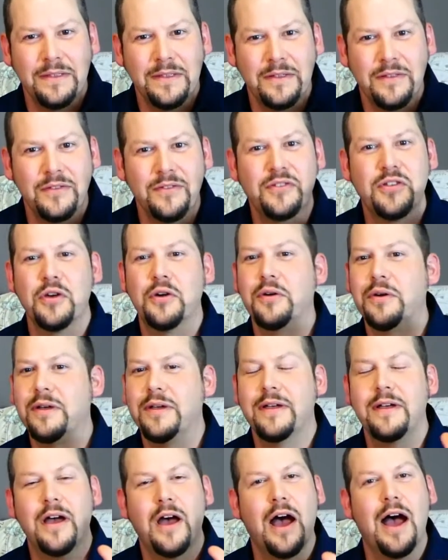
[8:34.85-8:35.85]

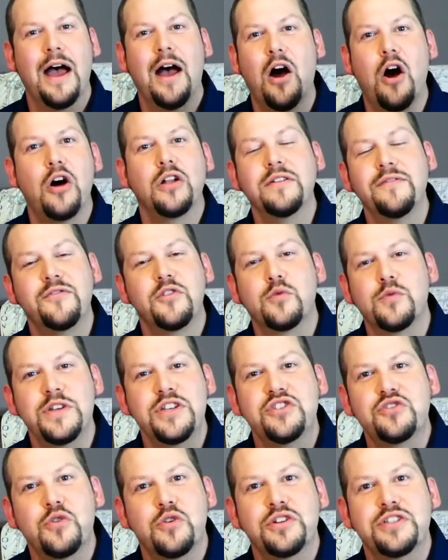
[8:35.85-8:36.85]
So all of the
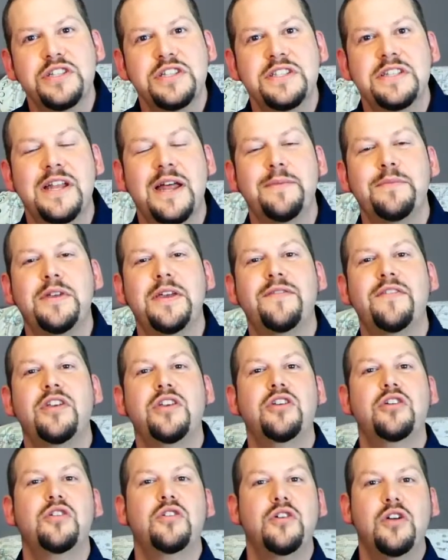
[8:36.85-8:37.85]
resources that I'm giving
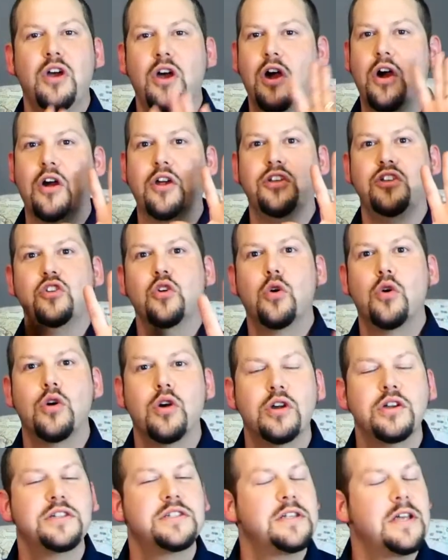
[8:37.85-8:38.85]
you are
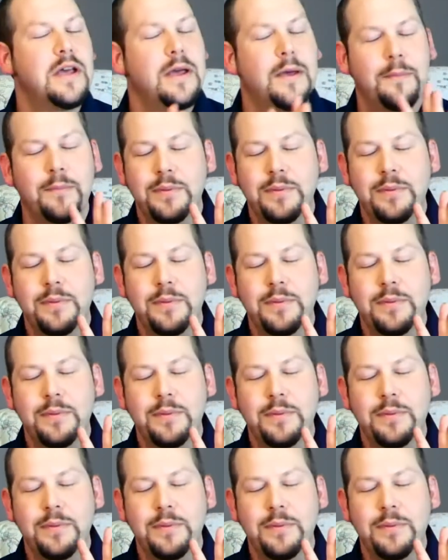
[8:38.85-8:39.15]
yours.